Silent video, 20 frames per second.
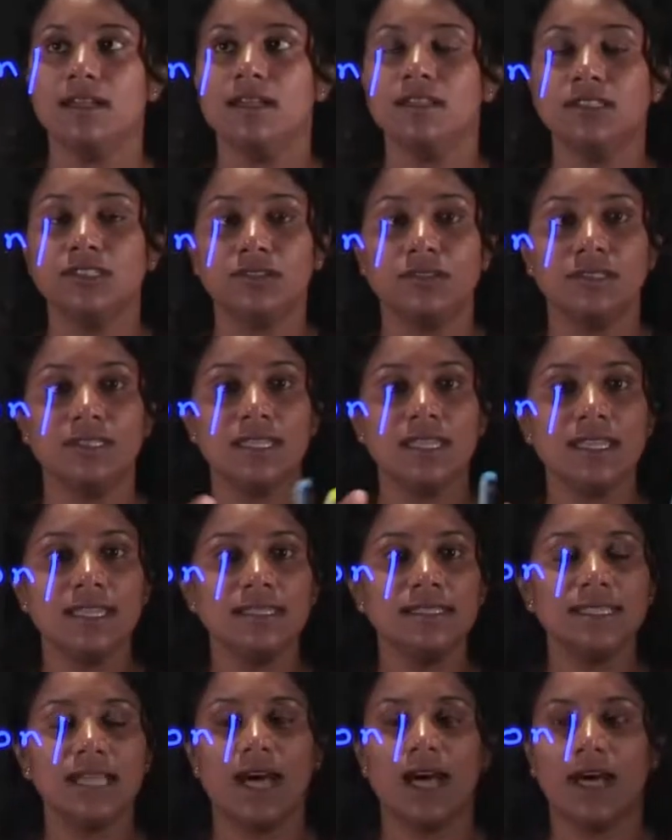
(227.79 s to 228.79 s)
So
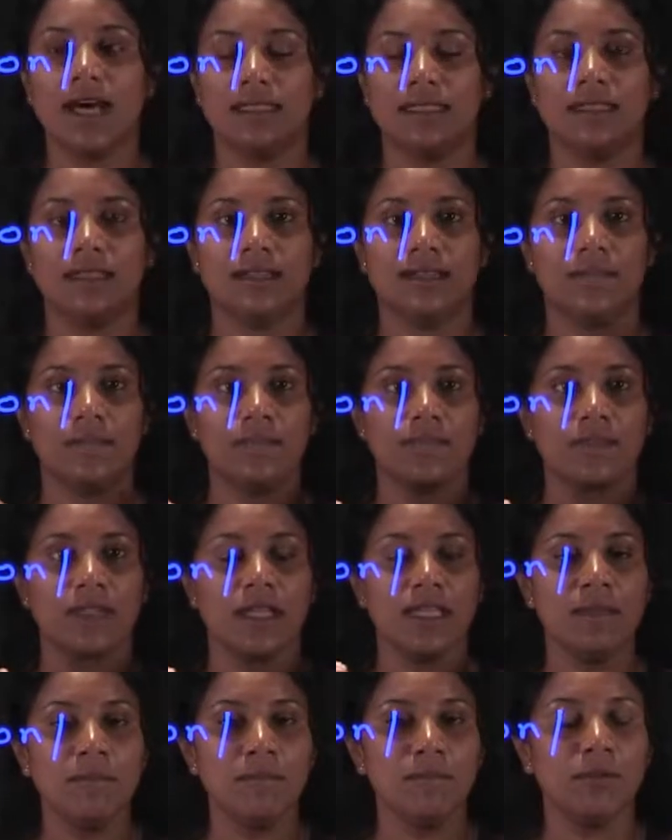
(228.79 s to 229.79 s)
these are the
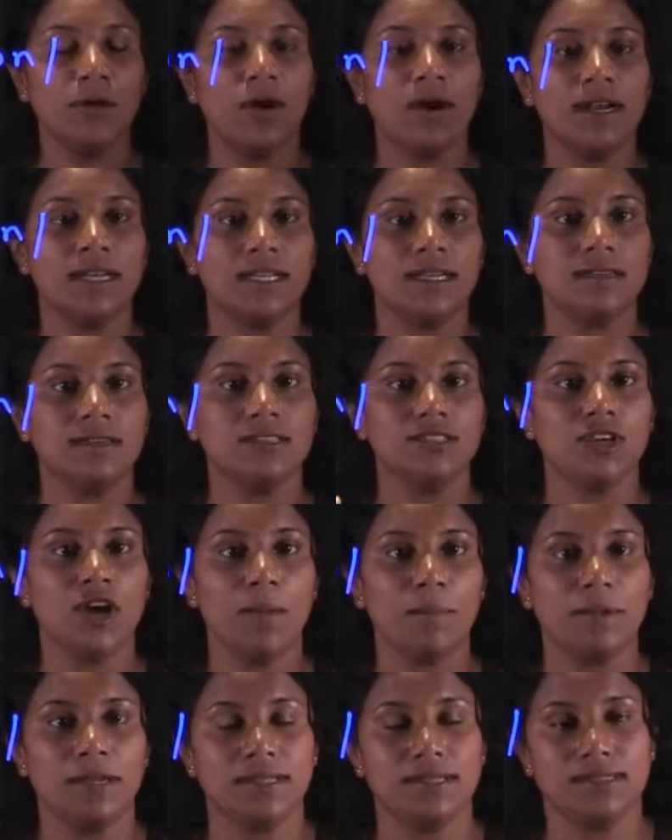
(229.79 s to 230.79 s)
important
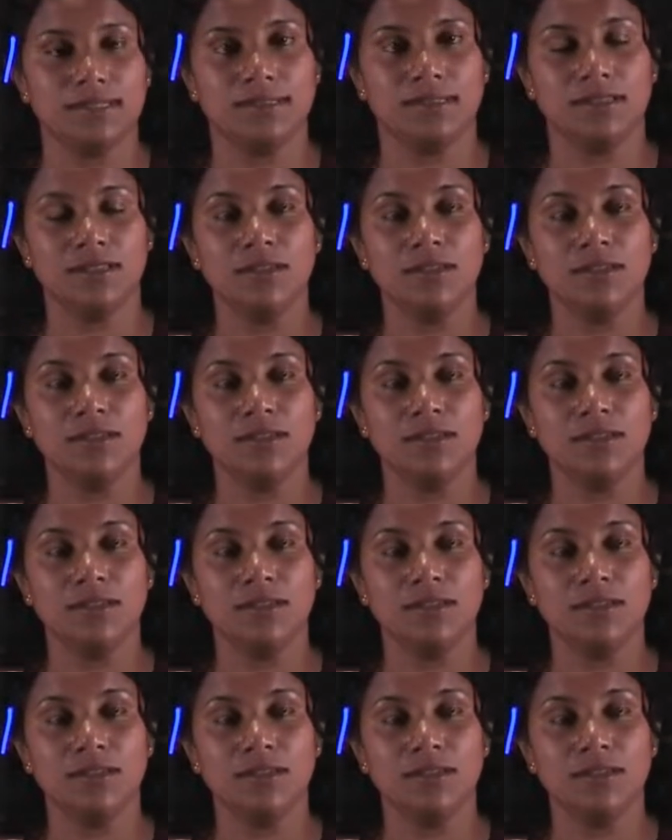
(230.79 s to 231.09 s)
topics